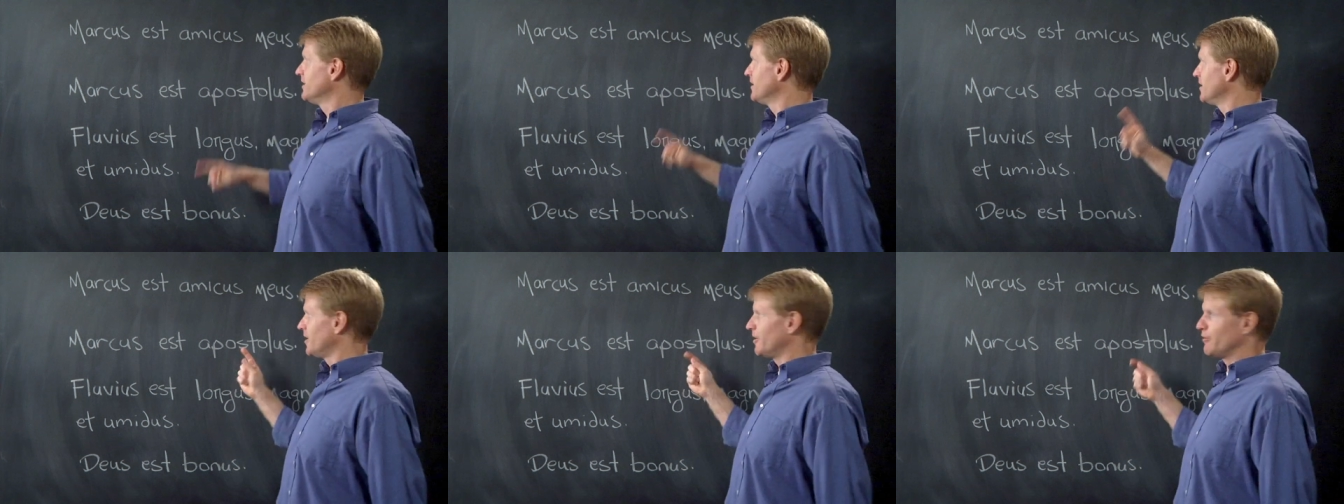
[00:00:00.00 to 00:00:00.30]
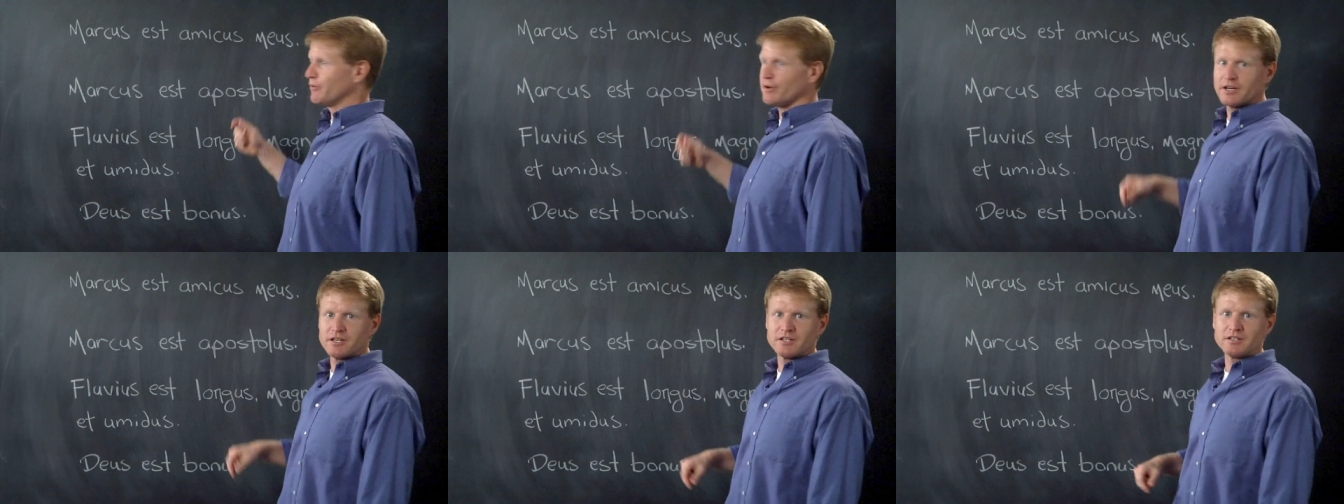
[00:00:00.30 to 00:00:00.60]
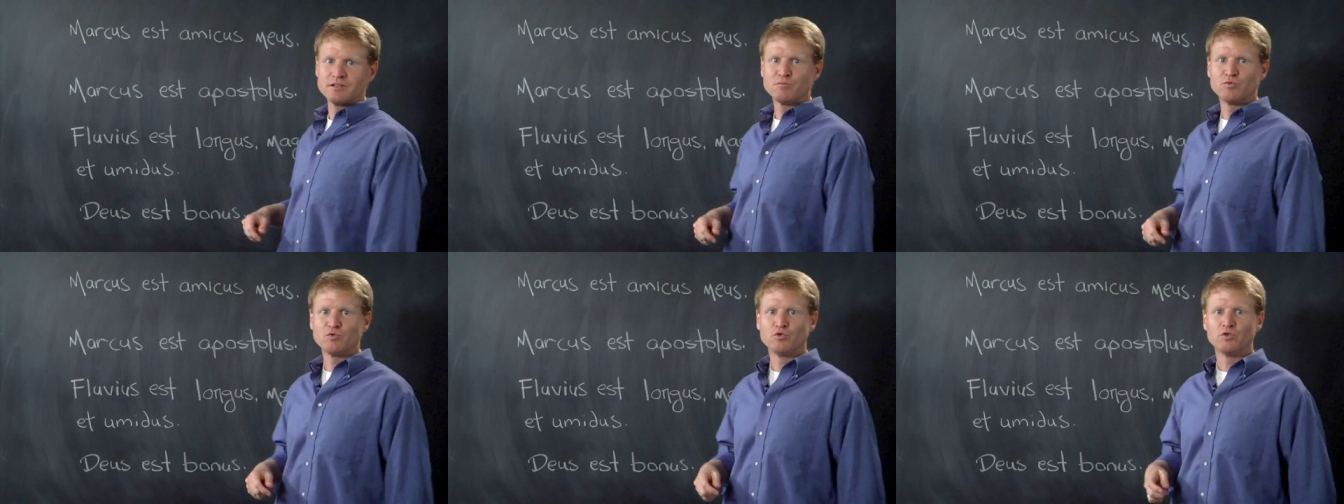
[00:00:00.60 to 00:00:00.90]
I write
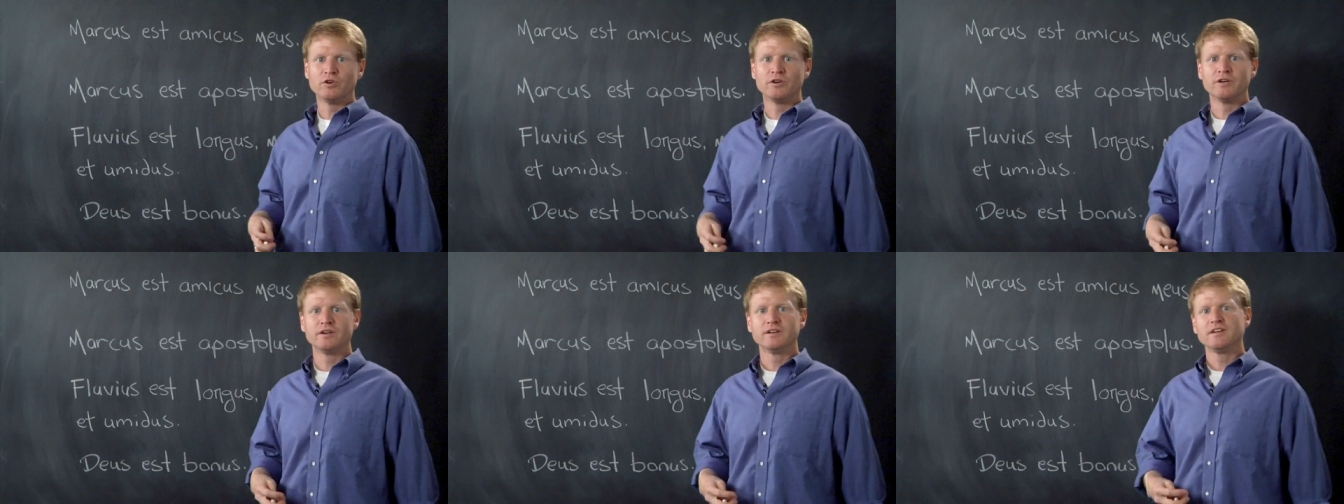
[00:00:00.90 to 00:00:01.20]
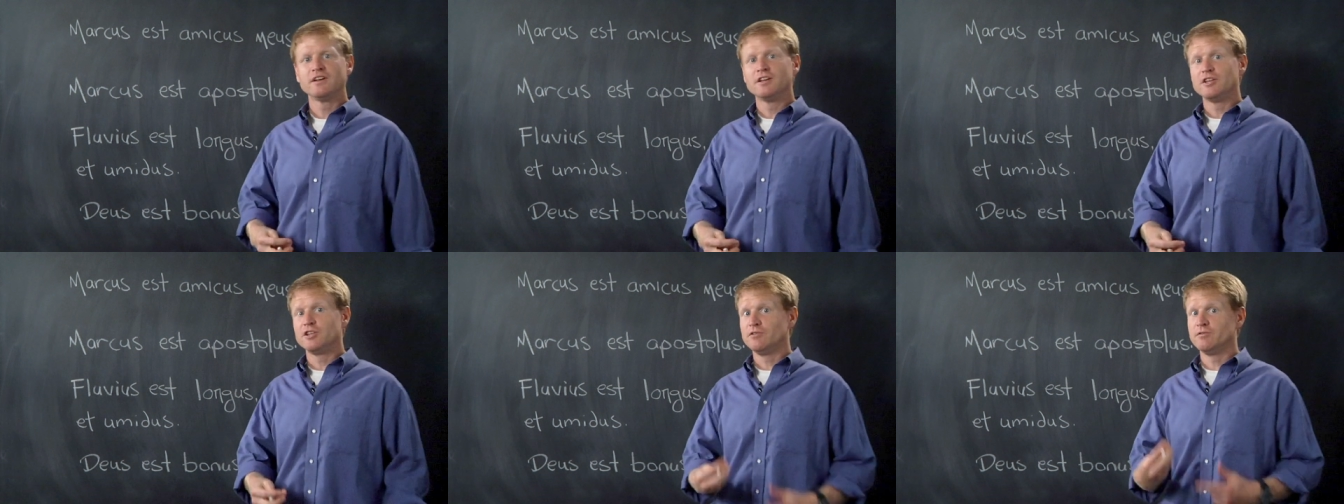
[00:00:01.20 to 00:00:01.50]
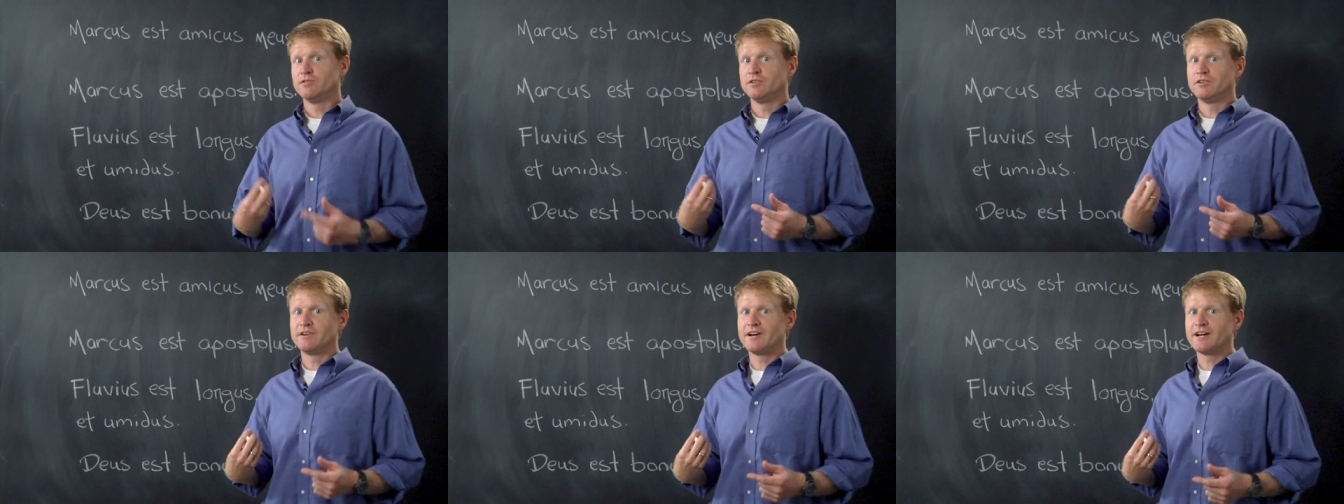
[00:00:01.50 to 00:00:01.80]
on the board.
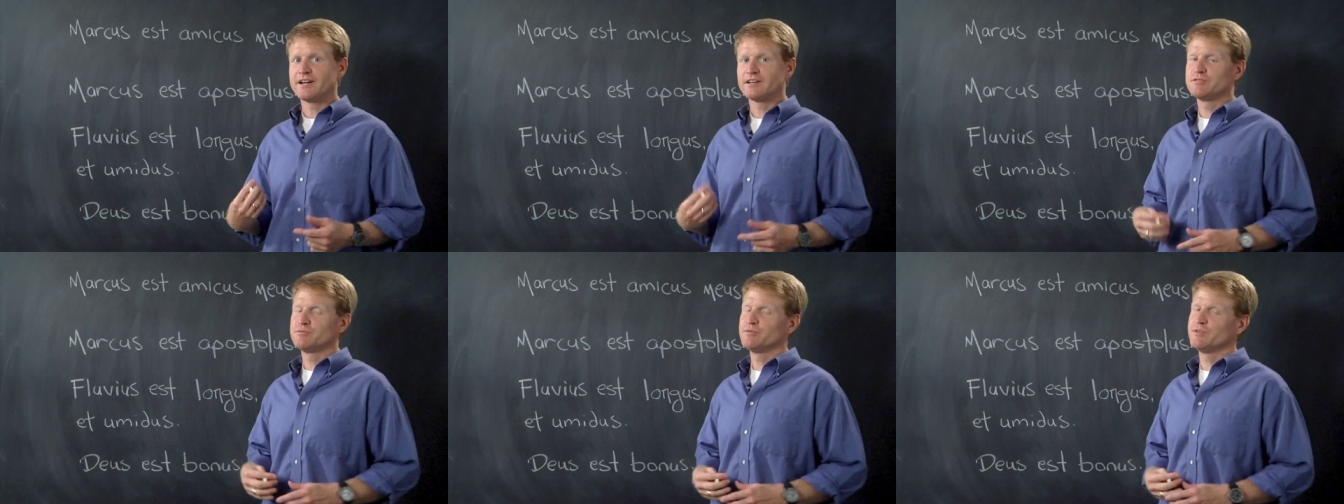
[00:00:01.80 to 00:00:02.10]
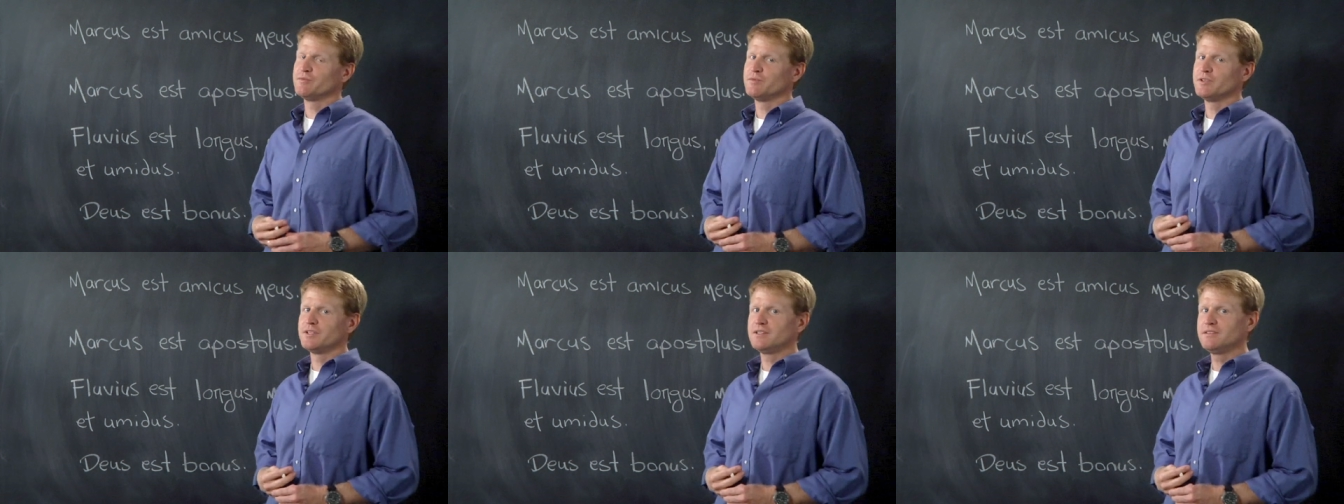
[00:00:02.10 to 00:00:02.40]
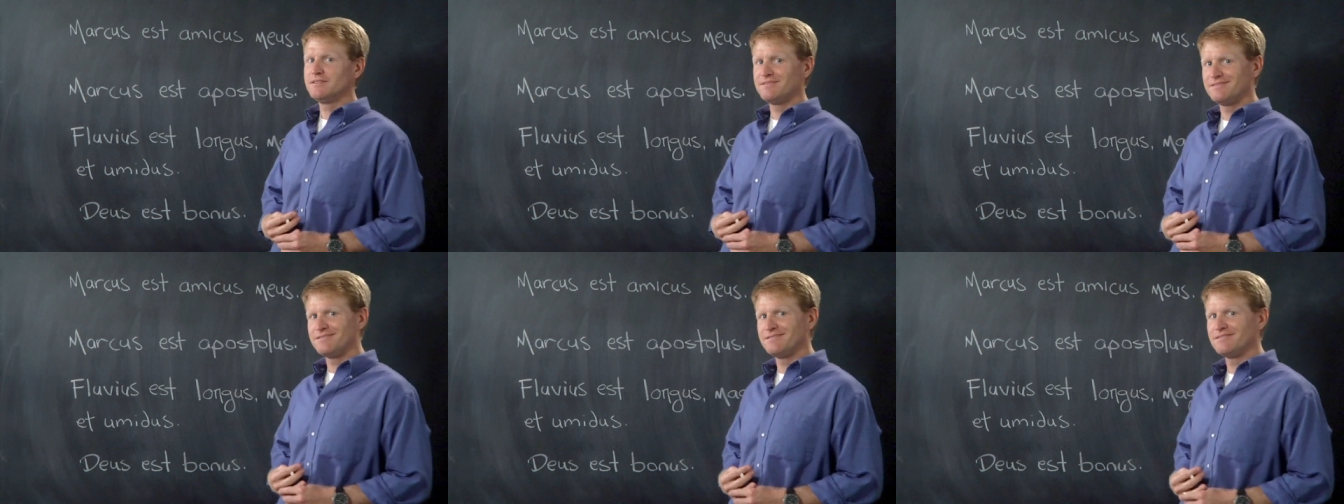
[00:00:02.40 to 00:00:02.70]
You interact with me.